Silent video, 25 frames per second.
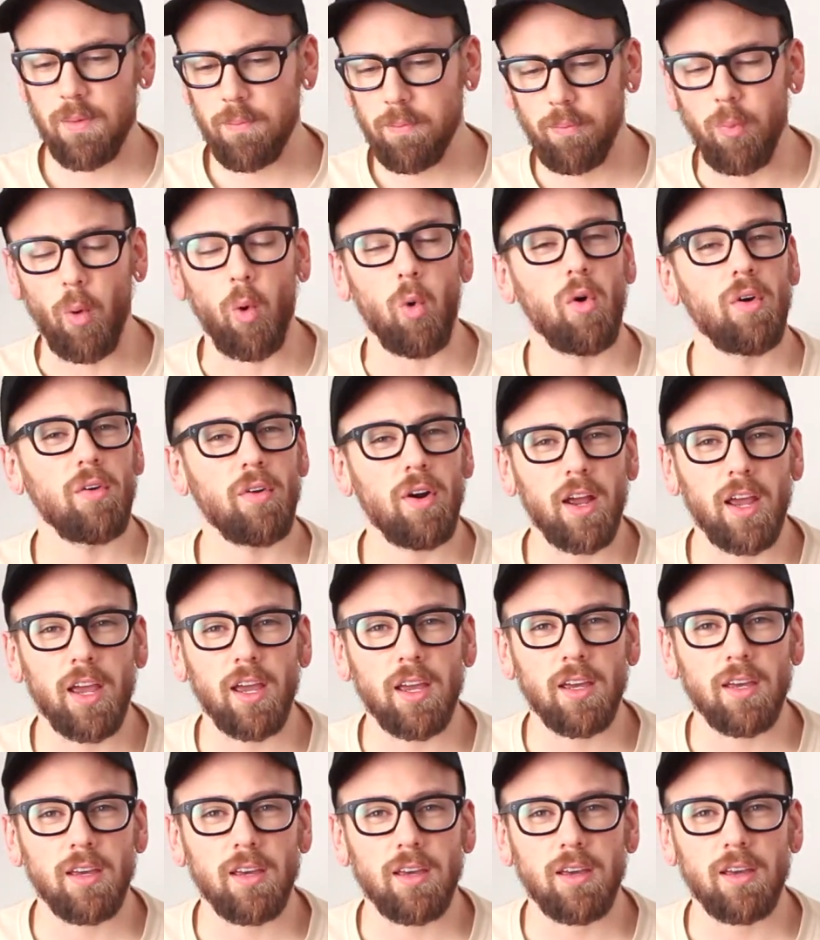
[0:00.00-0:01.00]

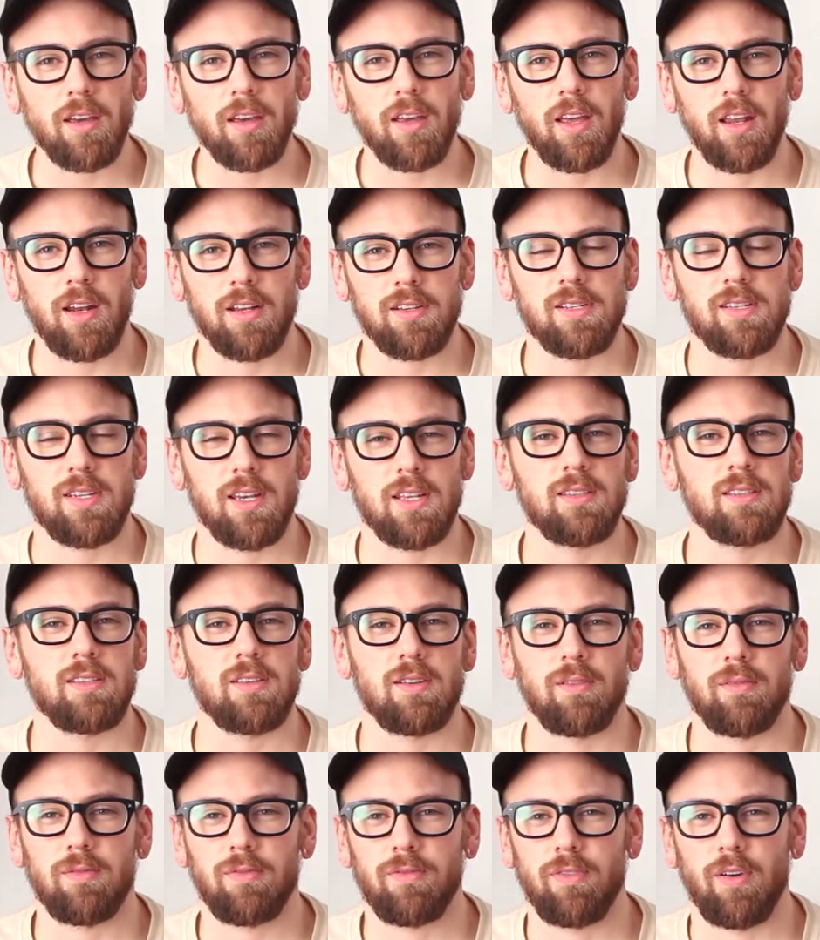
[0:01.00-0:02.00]
boring in a sense
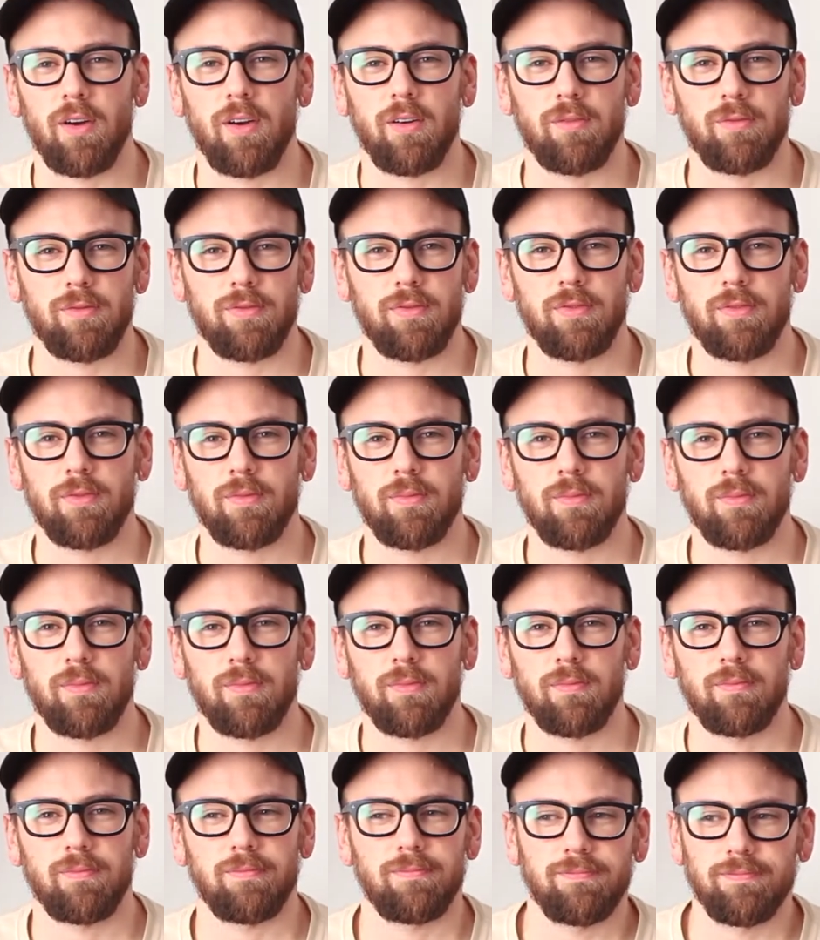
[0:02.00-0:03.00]
of
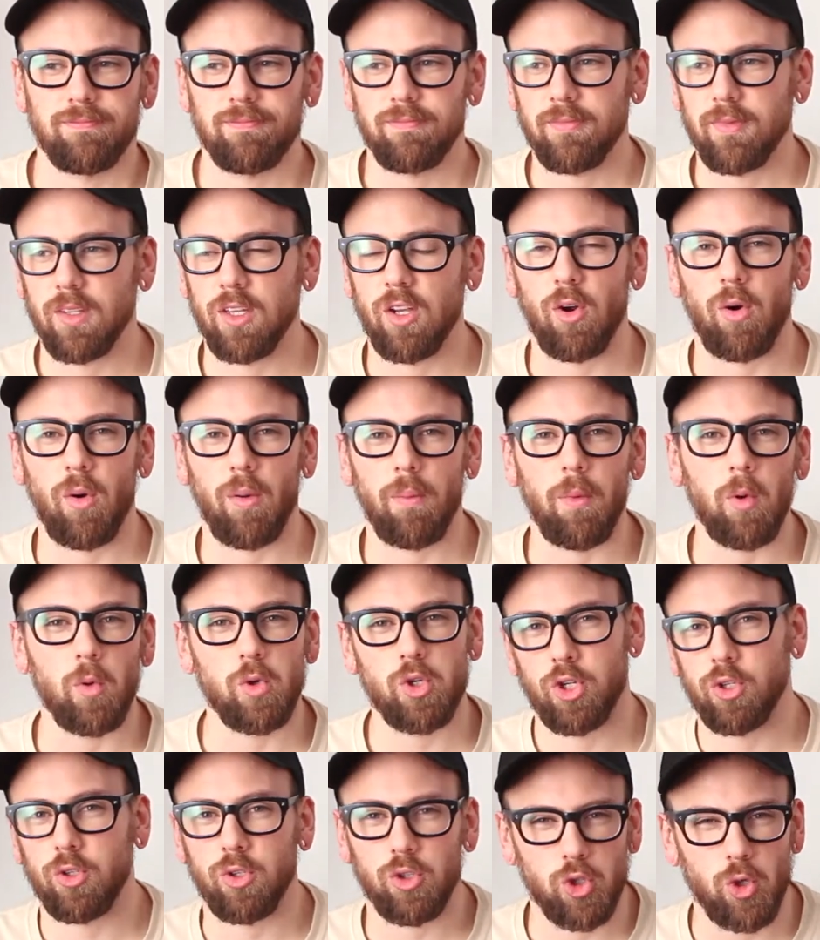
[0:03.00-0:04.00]
you know,
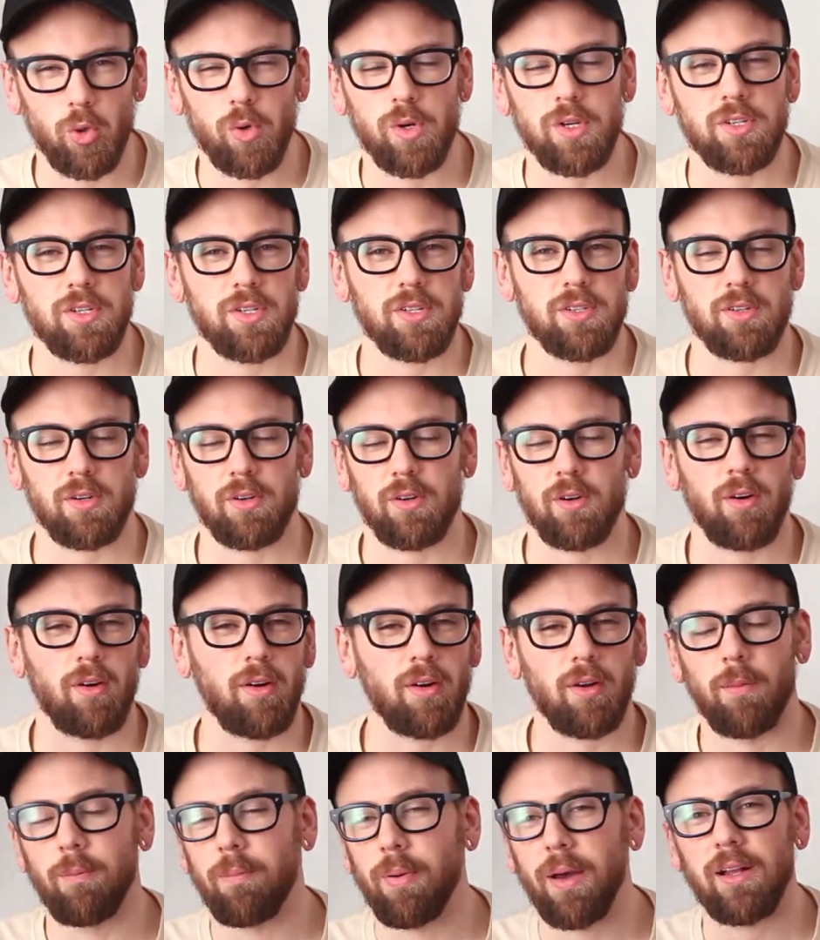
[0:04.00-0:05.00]
emotional choices or
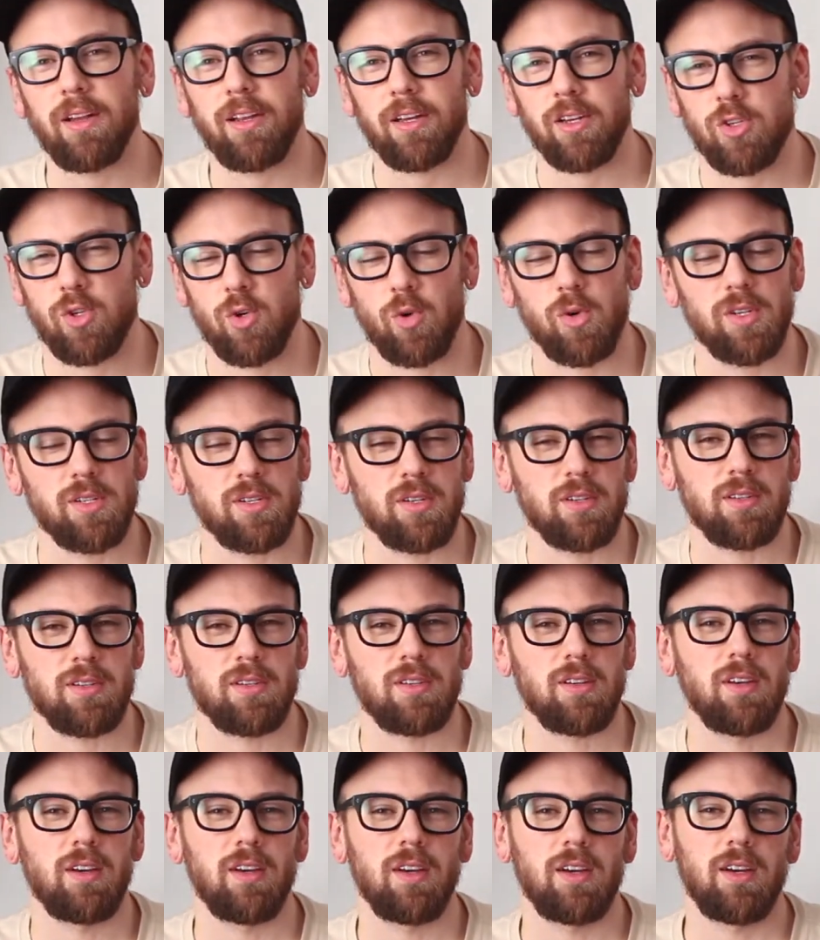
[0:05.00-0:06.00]
compelling
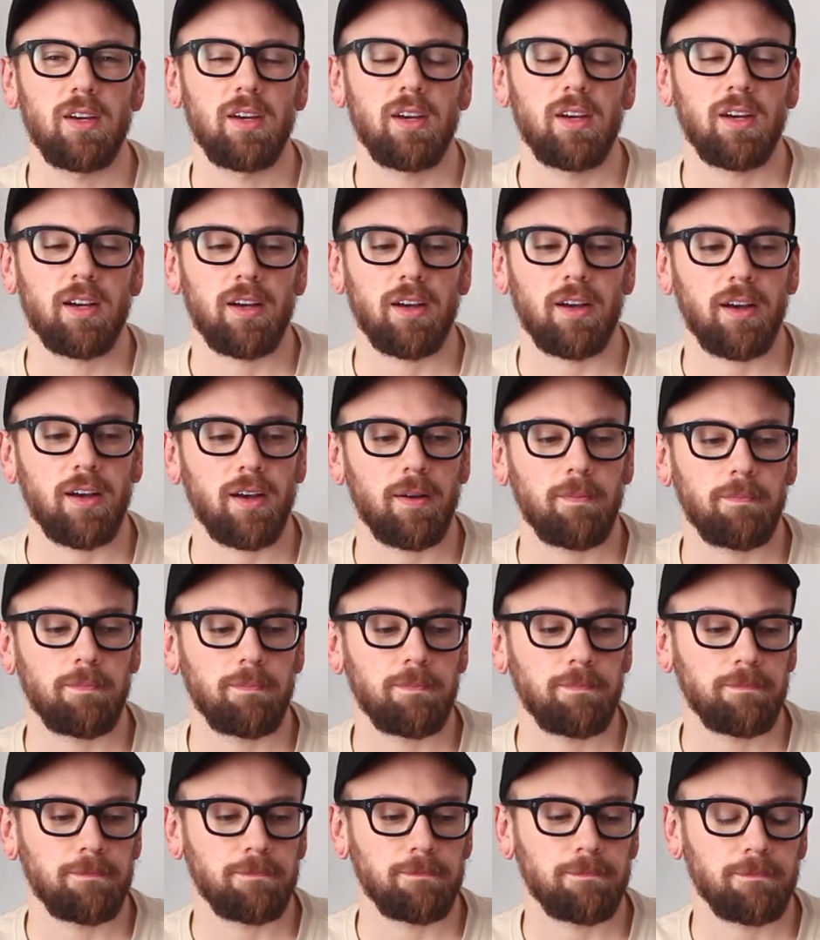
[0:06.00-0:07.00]
choices.
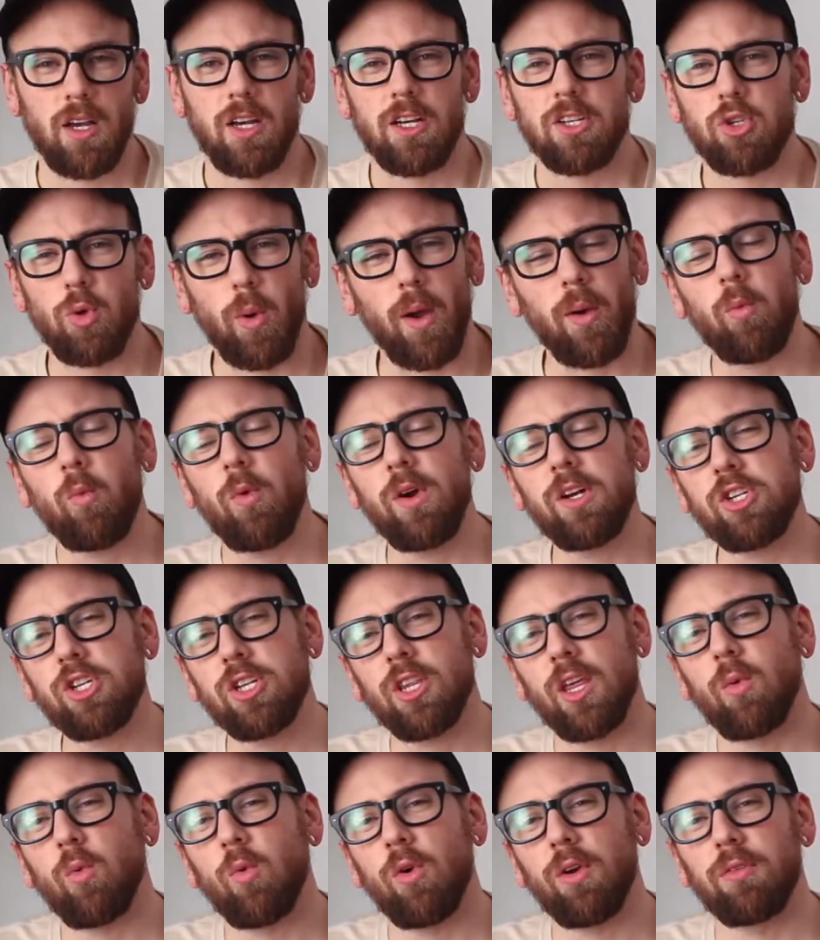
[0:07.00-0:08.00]
So I wish
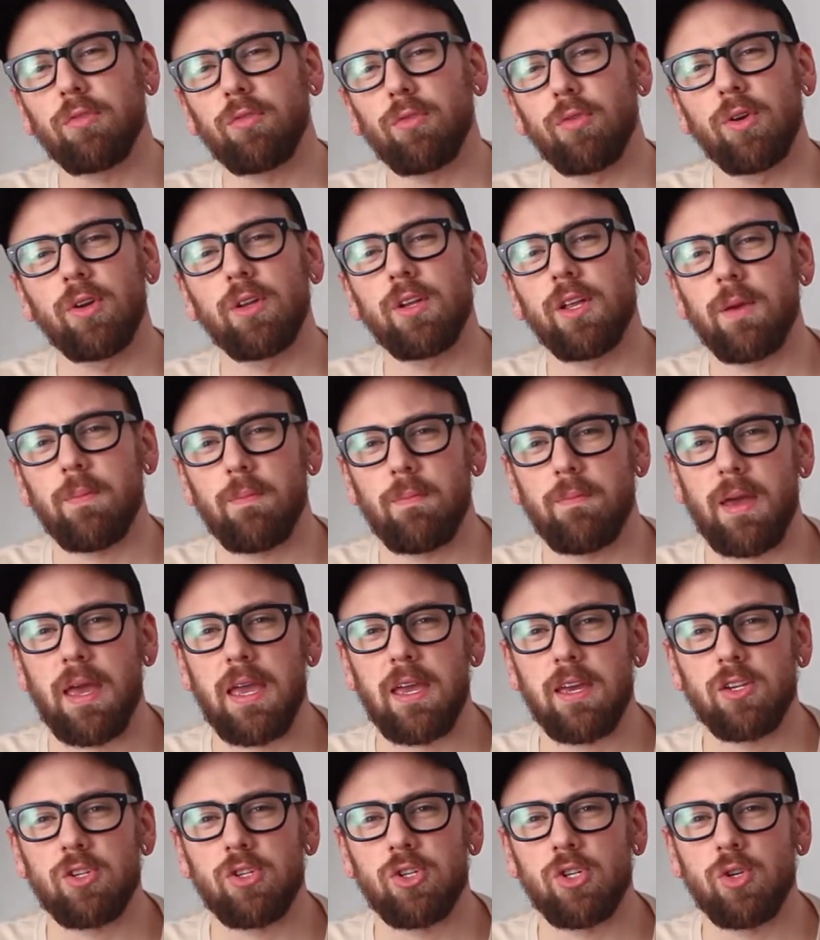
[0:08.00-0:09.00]
they would have really
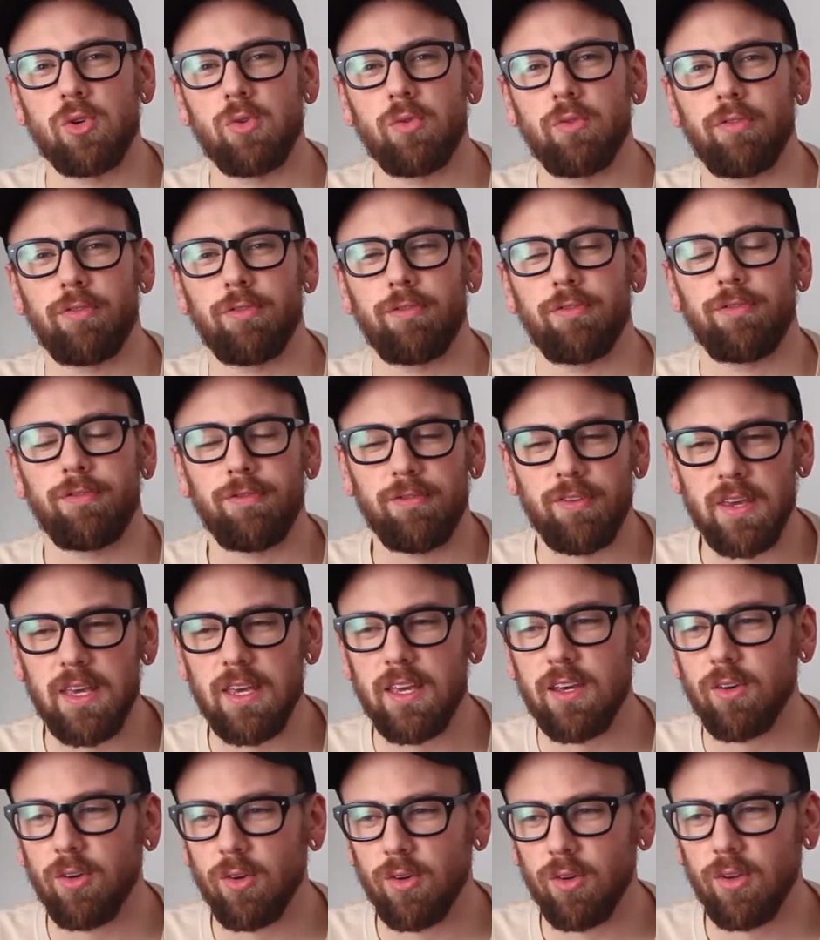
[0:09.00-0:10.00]
made you
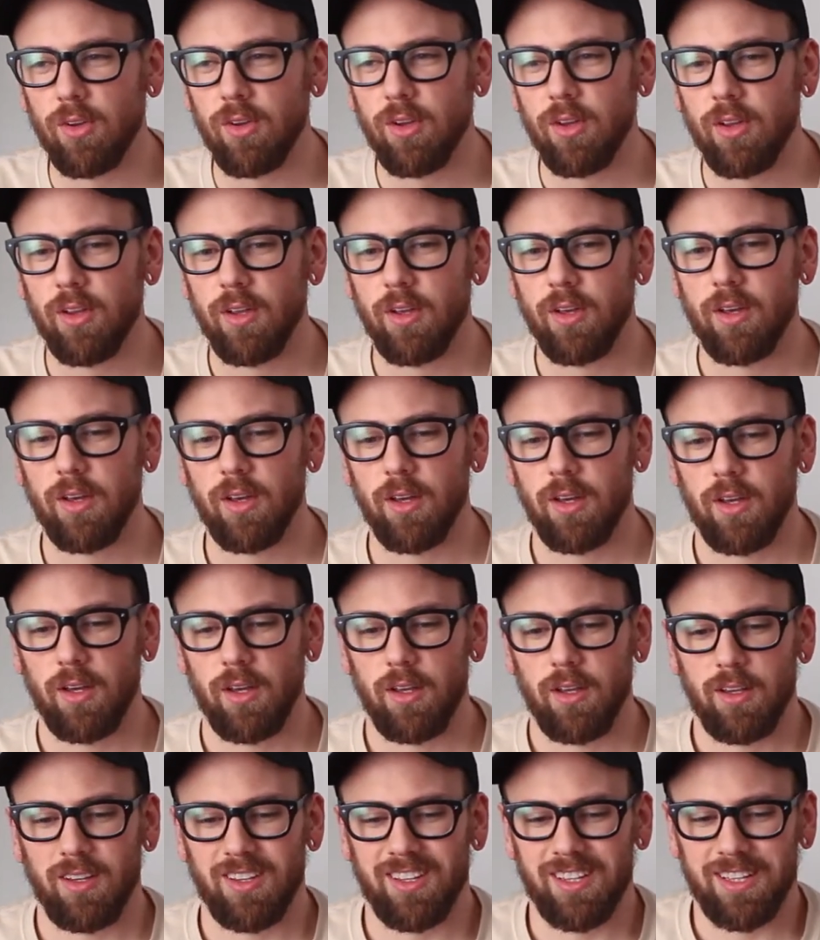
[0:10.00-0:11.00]
feel
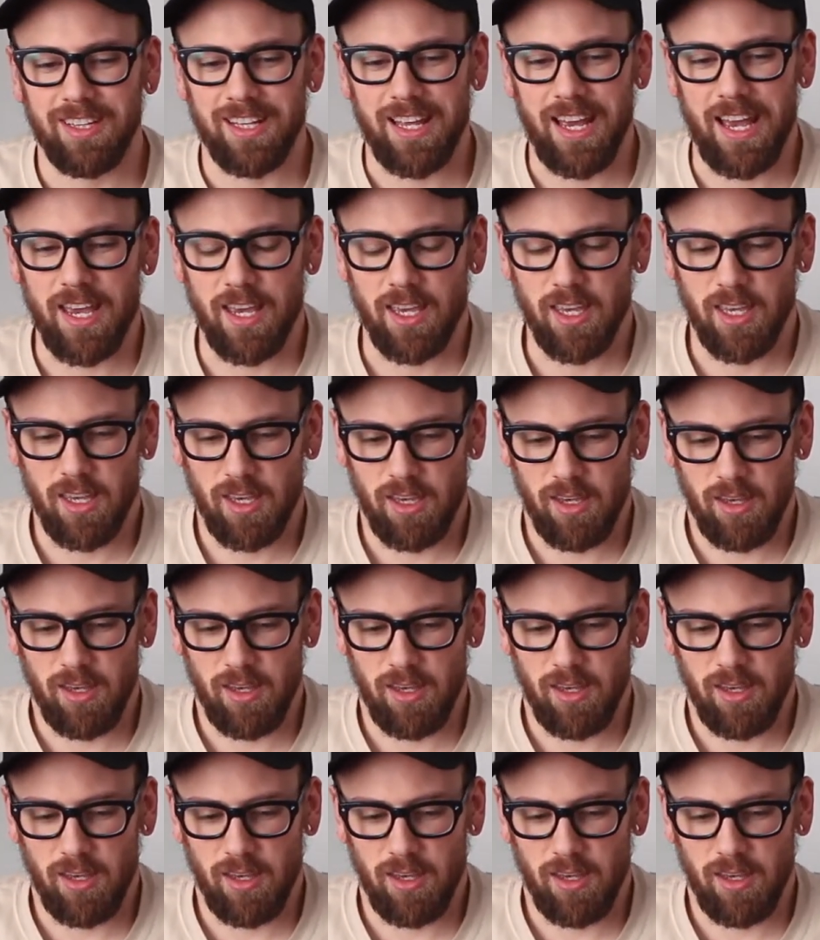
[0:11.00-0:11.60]
like,